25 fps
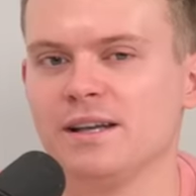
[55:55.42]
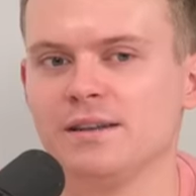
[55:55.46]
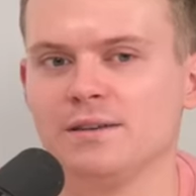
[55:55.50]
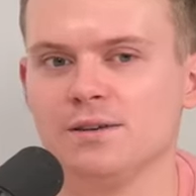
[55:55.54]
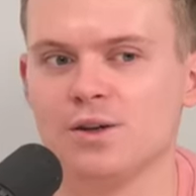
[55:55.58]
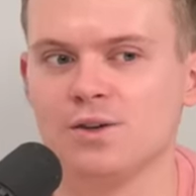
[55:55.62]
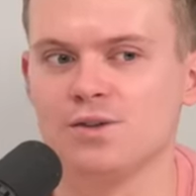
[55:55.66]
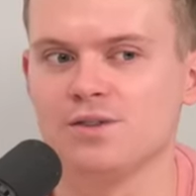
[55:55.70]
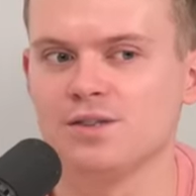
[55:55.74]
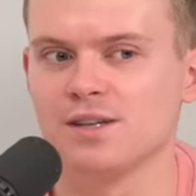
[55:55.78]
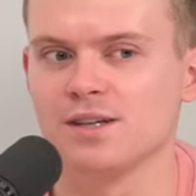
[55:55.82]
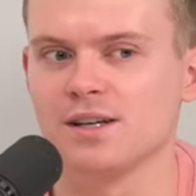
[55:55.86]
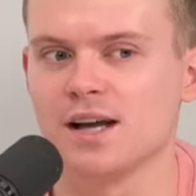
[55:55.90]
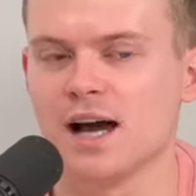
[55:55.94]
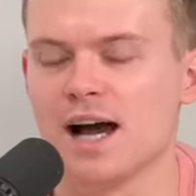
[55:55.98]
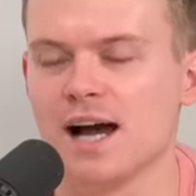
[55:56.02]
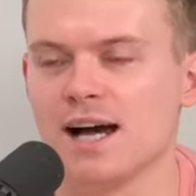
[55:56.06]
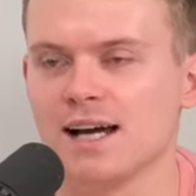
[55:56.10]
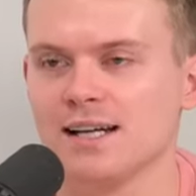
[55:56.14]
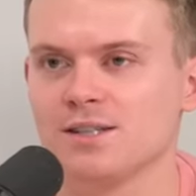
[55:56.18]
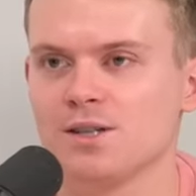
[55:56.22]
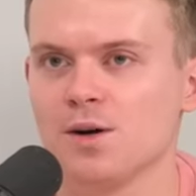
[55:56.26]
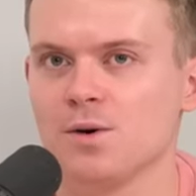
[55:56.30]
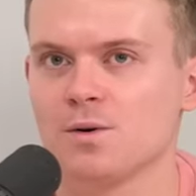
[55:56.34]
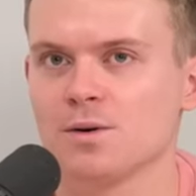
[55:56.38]
in London, like,
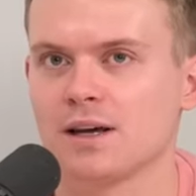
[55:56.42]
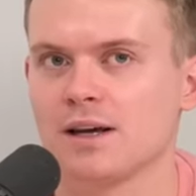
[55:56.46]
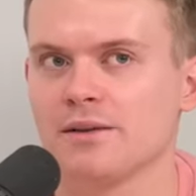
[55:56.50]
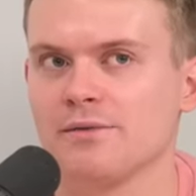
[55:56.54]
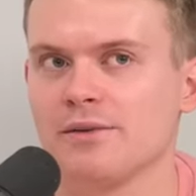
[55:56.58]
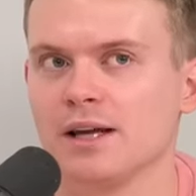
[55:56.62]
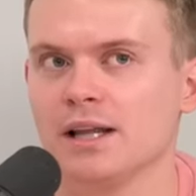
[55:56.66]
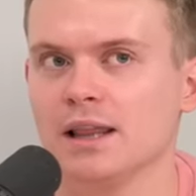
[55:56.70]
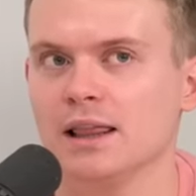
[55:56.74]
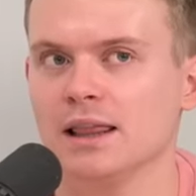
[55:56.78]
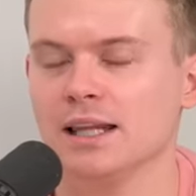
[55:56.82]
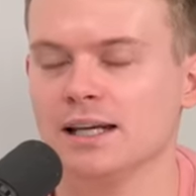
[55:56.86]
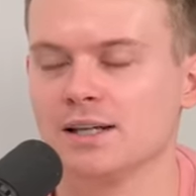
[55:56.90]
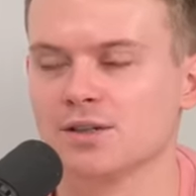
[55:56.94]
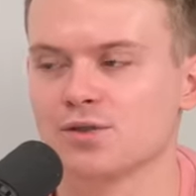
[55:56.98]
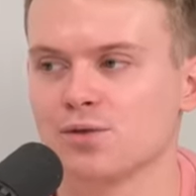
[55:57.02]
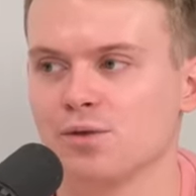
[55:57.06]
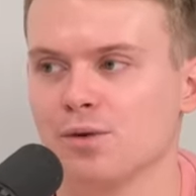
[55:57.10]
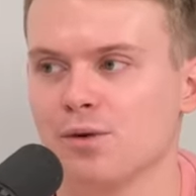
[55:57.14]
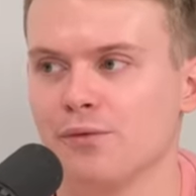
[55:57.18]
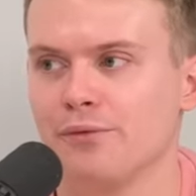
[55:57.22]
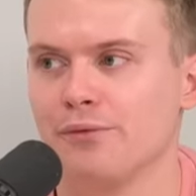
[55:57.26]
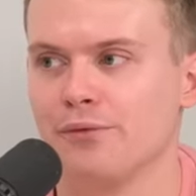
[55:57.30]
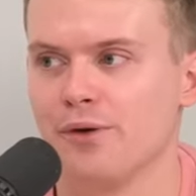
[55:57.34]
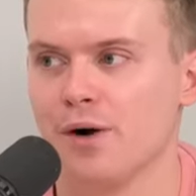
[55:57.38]
I don't give a
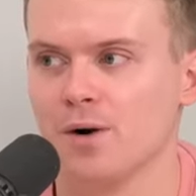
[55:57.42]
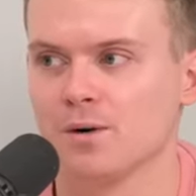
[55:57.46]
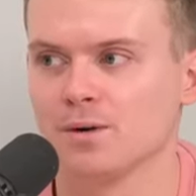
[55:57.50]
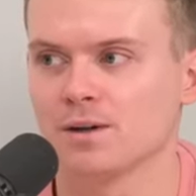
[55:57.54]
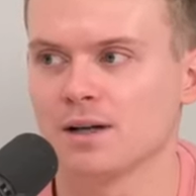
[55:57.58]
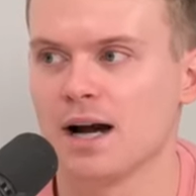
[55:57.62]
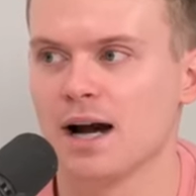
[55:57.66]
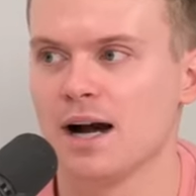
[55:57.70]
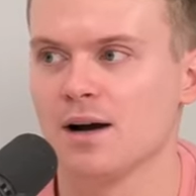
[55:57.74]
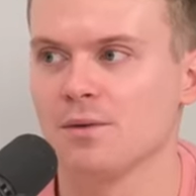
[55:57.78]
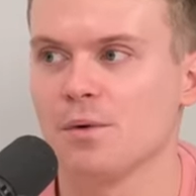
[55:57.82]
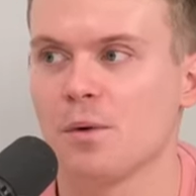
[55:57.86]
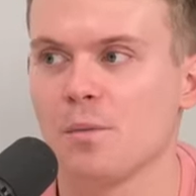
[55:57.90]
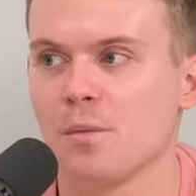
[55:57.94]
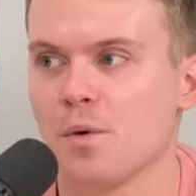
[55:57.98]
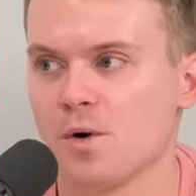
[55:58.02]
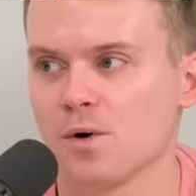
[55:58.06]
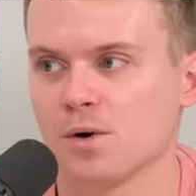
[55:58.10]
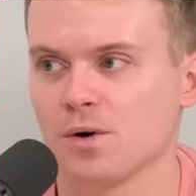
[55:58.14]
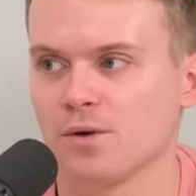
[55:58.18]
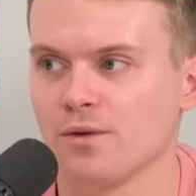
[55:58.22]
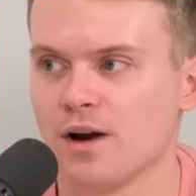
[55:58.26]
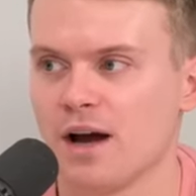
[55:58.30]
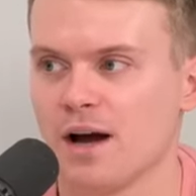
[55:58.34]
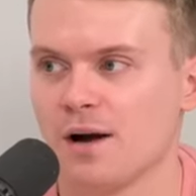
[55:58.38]
literal fuck. I will
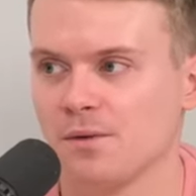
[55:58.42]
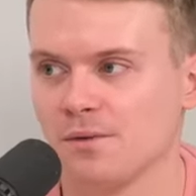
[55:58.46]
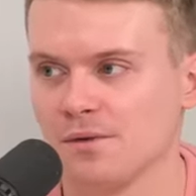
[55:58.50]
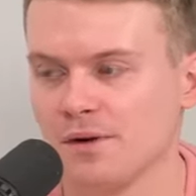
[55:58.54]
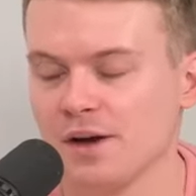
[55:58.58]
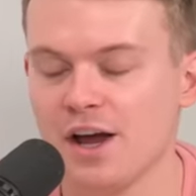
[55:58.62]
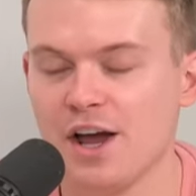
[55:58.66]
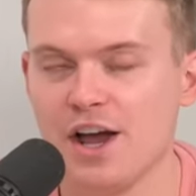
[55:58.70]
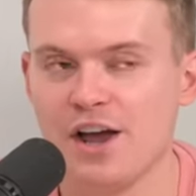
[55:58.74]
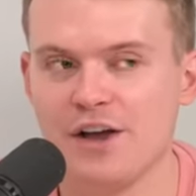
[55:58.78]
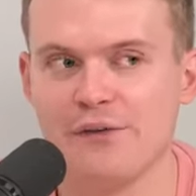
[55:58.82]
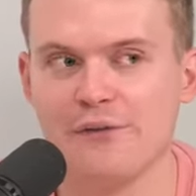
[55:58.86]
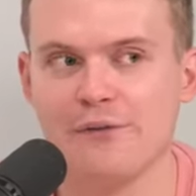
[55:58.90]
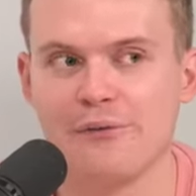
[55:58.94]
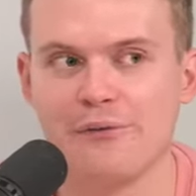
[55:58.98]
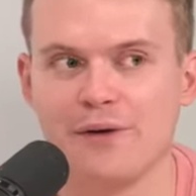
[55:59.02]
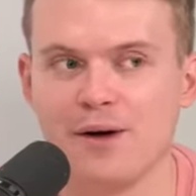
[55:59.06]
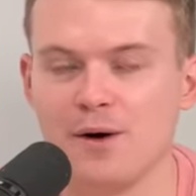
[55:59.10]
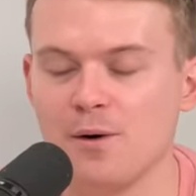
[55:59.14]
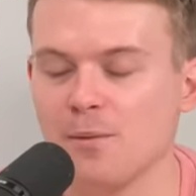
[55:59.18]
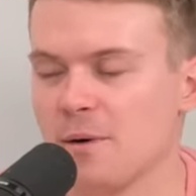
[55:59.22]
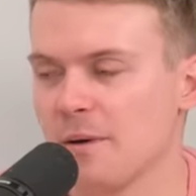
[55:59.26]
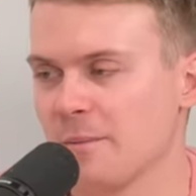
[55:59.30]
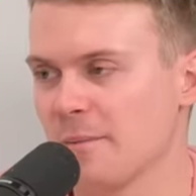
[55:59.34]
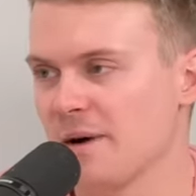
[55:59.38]
walk around
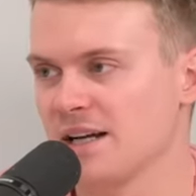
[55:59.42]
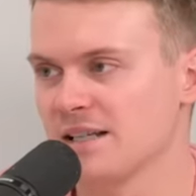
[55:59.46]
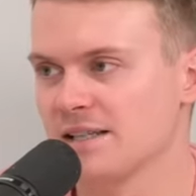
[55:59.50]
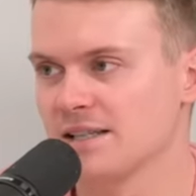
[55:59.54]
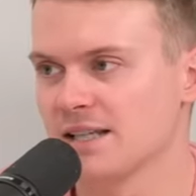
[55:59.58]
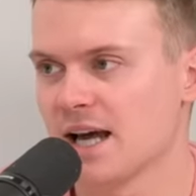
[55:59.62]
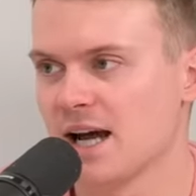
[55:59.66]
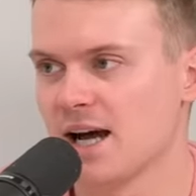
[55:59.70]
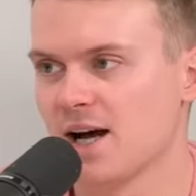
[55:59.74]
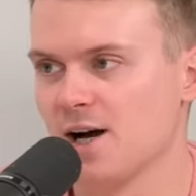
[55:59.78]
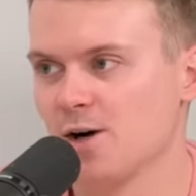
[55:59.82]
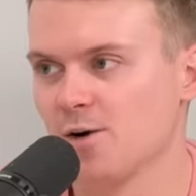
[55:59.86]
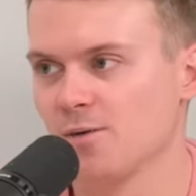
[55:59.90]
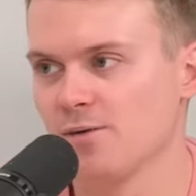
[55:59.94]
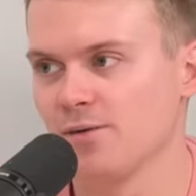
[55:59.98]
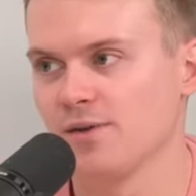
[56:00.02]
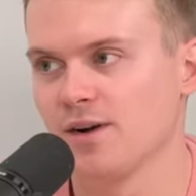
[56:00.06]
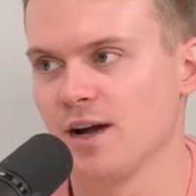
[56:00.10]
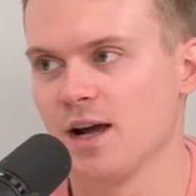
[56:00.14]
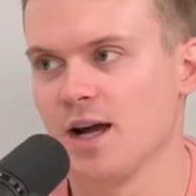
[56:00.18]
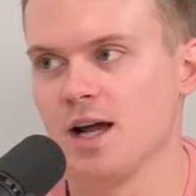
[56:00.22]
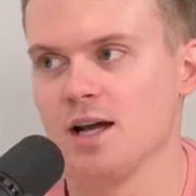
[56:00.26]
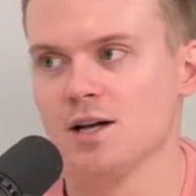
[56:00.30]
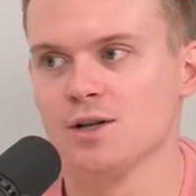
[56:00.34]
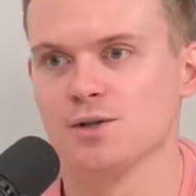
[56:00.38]
filming myself,
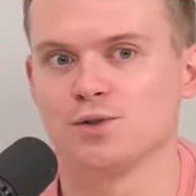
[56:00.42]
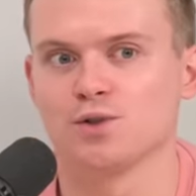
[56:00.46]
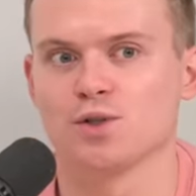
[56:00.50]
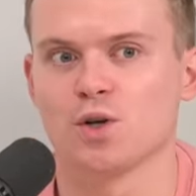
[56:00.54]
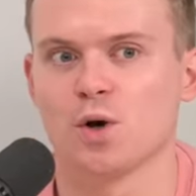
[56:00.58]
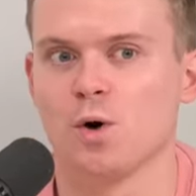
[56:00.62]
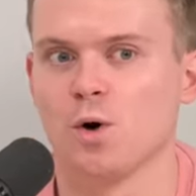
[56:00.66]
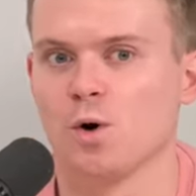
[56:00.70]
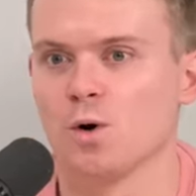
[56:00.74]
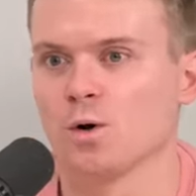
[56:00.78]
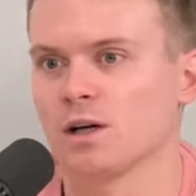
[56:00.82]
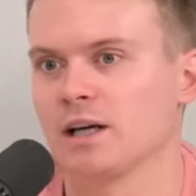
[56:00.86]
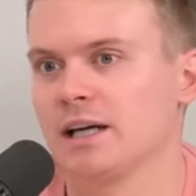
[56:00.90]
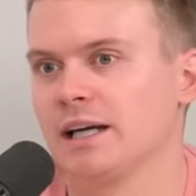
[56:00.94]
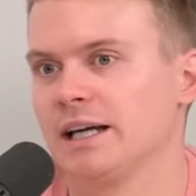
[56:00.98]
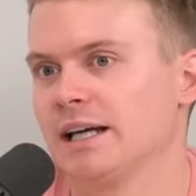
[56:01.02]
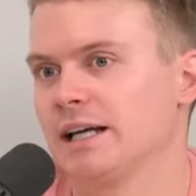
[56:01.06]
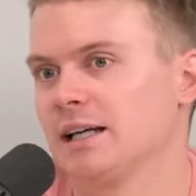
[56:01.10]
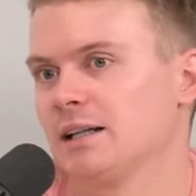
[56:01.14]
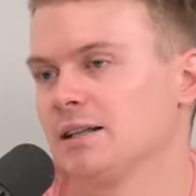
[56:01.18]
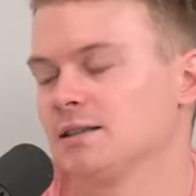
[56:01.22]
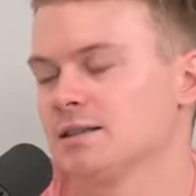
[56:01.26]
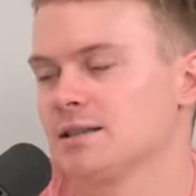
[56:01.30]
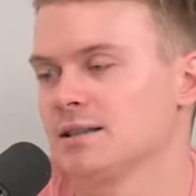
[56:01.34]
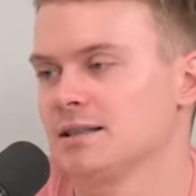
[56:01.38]

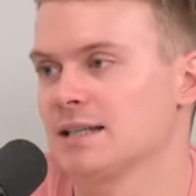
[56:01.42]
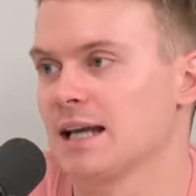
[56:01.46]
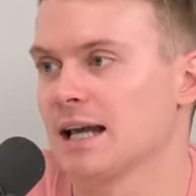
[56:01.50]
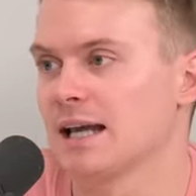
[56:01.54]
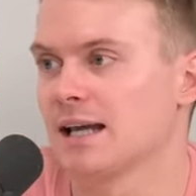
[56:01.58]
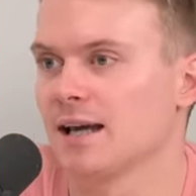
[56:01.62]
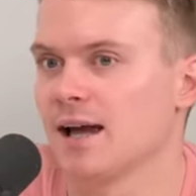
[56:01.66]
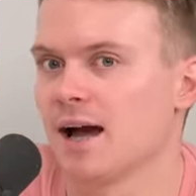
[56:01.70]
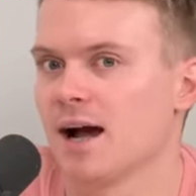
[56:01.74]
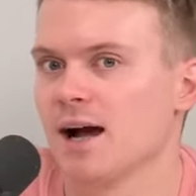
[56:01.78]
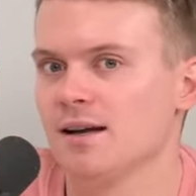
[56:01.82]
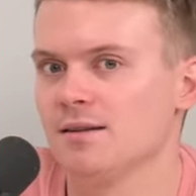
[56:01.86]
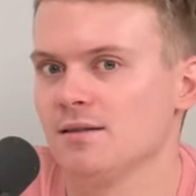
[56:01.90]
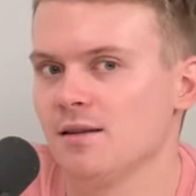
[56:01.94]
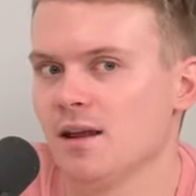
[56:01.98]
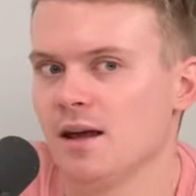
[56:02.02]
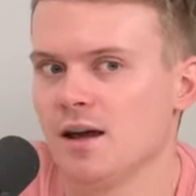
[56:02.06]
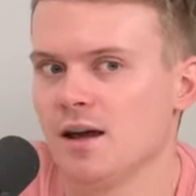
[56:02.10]
talking, singing. I